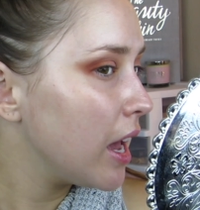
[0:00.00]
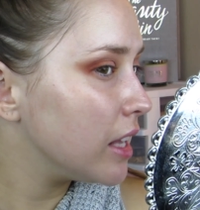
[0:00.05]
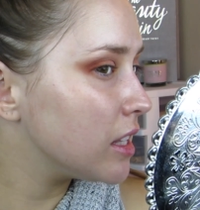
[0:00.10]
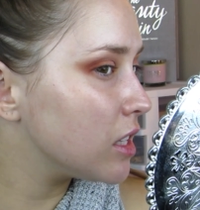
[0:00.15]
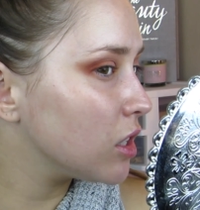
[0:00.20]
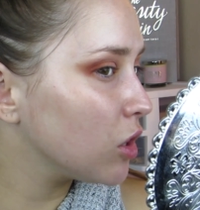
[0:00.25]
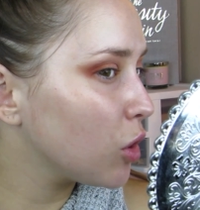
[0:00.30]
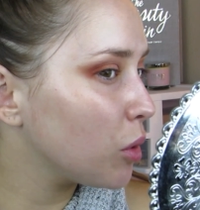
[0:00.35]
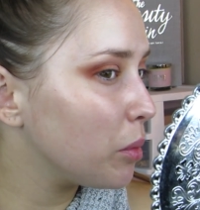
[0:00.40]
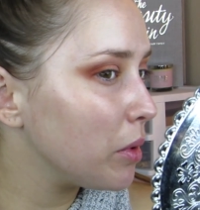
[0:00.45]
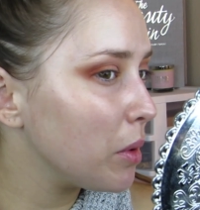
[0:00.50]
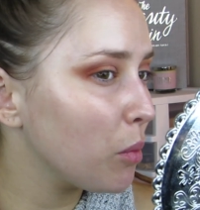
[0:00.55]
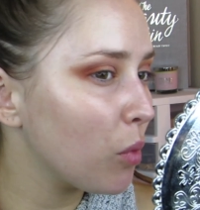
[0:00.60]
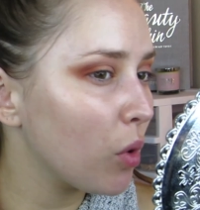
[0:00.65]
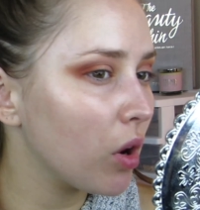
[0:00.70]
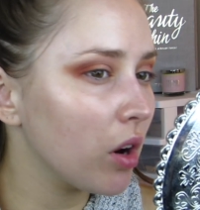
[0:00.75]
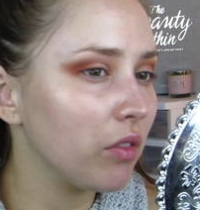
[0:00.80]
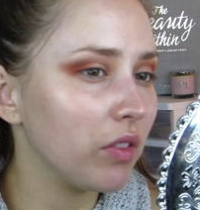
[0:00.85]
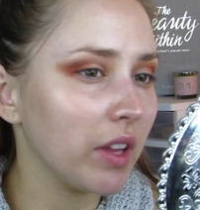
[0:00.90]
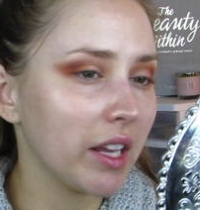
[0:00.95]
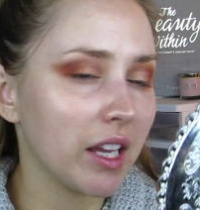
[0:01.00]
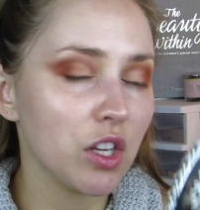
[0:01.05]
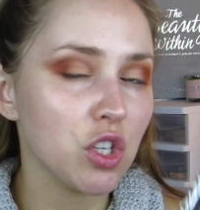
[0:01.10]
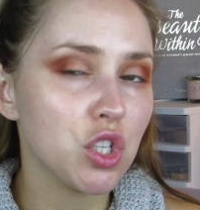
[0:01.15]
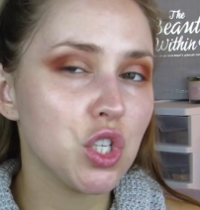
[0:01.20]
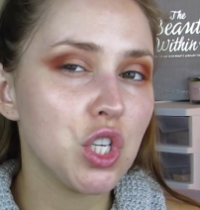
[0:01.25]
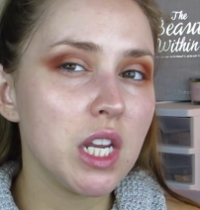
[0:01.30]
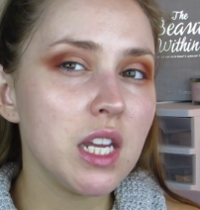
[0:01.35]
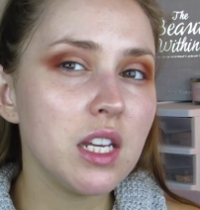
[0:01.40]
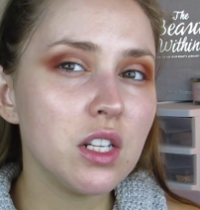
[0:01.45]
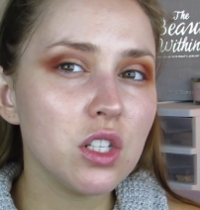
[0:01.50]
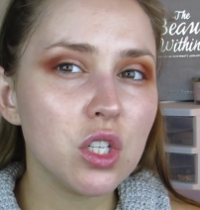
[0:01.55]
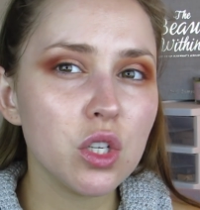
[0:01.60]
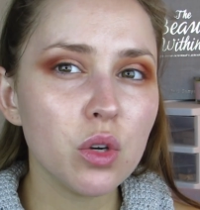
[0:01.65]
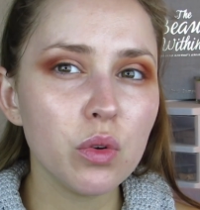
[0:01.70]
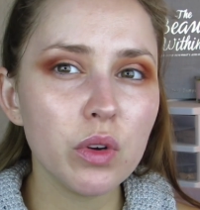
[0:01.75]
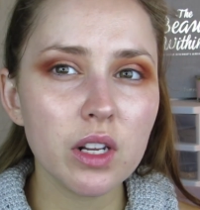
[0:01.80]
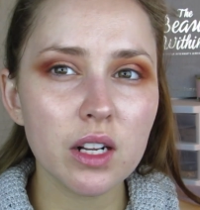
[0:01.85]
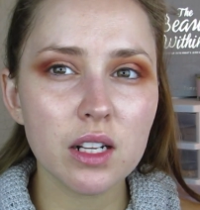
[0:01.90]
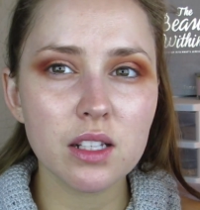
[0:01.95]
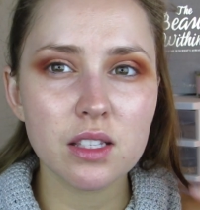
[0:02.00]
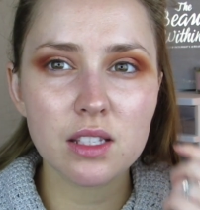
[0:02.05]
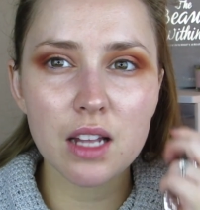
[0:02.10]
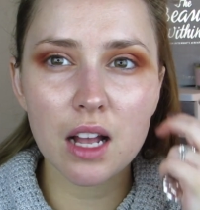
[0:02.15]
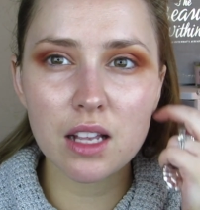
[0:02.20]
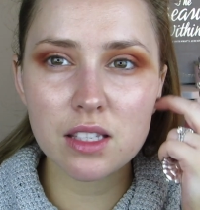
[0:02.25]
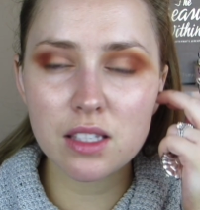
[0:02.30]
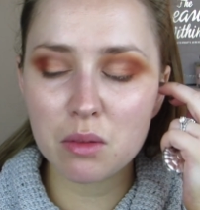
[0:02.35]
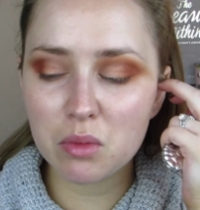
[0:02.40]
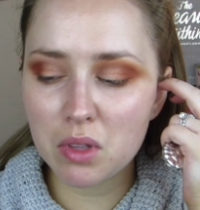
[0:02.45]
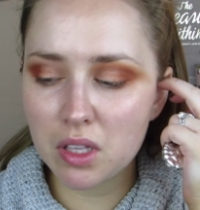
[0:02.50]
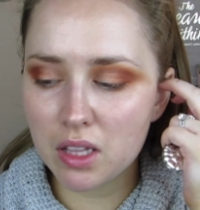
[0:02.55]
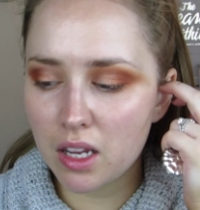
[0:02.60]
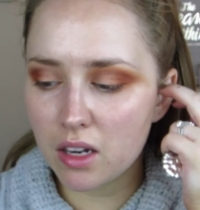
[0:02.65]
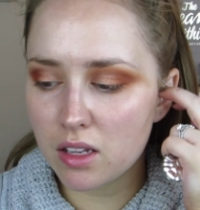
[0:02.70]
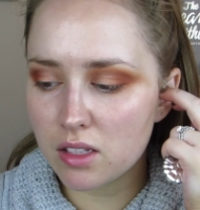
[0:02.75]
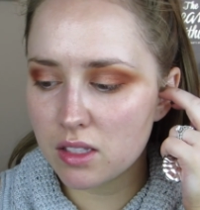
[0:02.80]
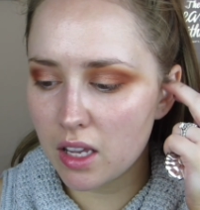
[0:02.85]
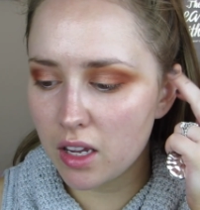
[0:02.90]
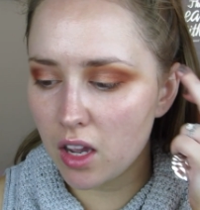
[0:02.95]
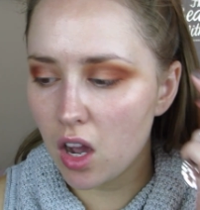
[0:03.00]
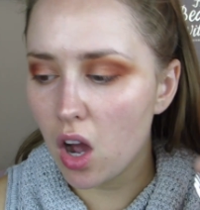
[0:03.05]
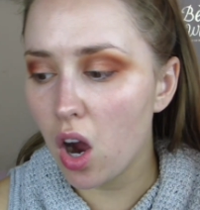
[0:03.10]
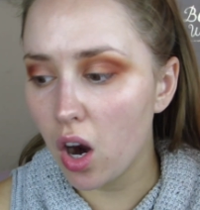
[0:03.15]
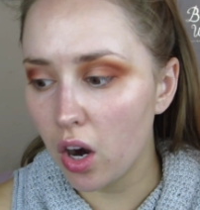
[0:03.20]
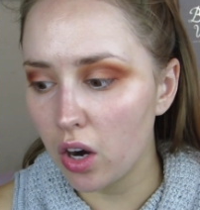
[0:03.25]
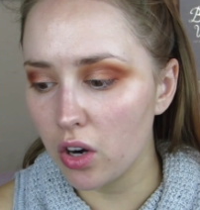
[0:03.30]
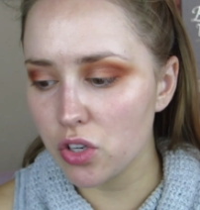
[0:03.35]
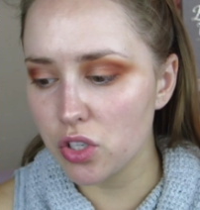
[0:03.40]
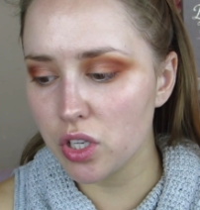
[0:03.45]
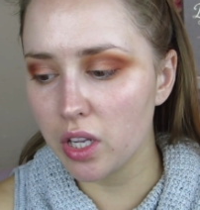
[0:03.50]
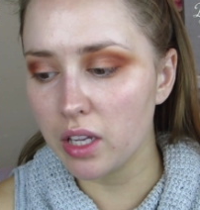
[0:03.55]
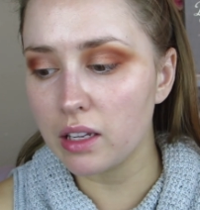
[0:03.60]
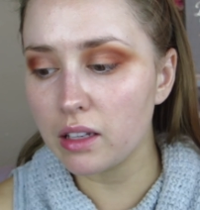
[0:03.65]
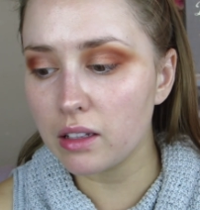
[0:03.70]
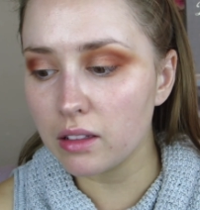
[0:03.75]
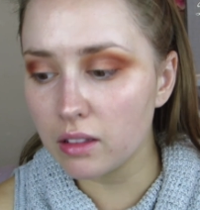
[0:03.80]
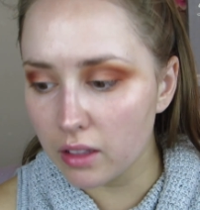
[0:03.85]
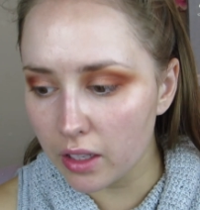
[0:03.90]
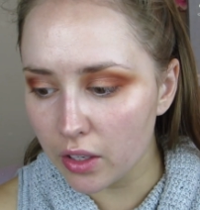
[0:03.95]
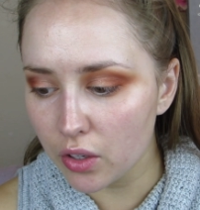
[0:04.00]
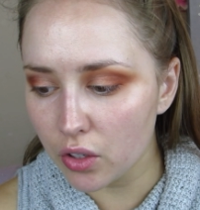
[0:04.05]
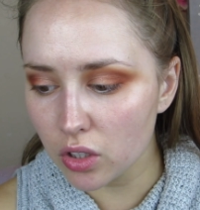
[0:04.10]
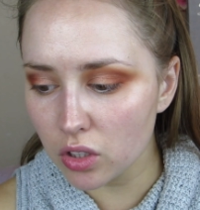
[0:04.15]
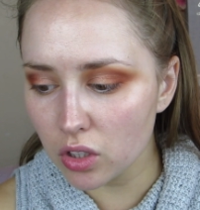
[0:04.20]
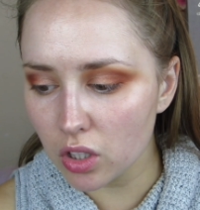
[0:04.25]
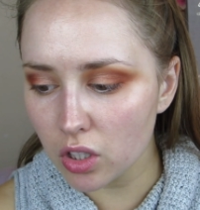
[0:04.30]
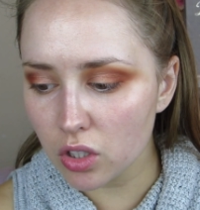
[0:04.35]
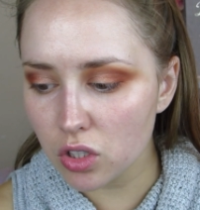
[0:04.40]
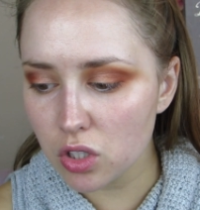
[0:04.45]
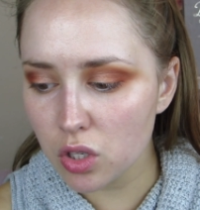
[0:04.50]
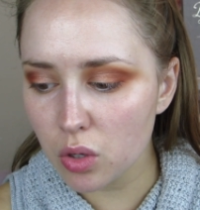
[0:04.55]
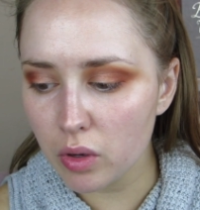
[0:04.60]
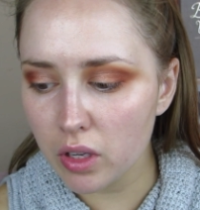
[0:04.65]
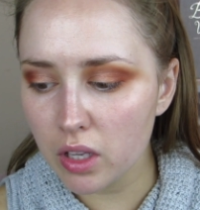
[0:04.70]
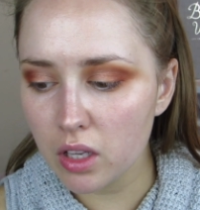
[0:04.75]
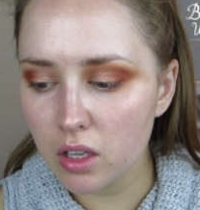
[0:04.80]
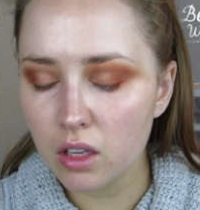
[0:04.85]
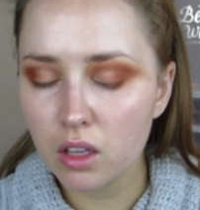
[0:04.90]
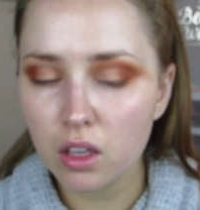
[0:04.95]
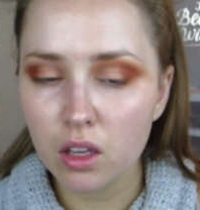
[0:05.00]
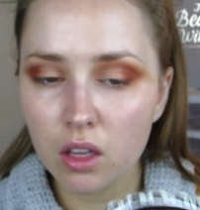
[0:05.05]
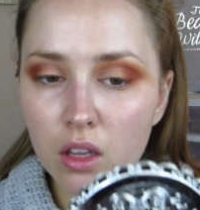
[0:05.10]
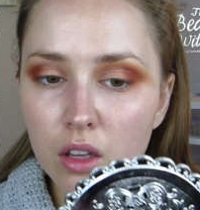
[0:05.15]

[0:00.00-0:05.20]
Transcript: It's a little bit more of like a sheen to it. It's not something that is like a harsh like glitter look to it.